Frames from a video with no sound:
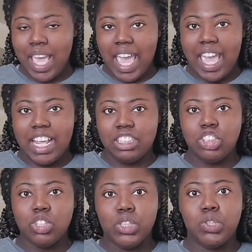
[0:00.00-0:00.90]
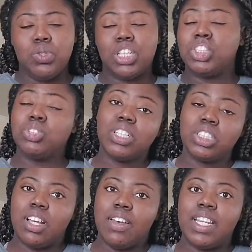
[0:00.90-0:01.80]
and show you the
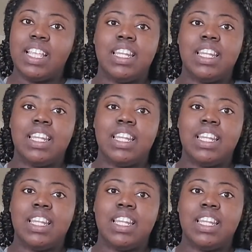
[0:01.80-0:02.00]
construction of it,